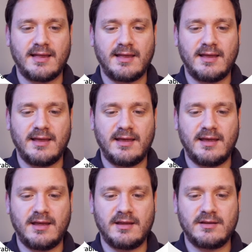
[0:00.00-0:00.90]

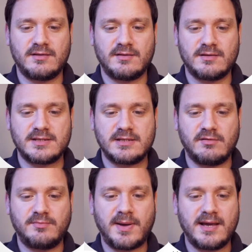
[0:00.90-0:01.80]
And
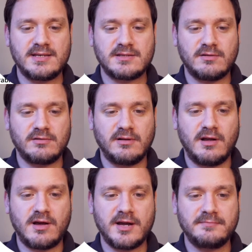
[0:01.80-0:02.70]
self-paced
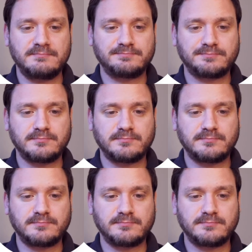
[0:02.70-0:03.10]
online.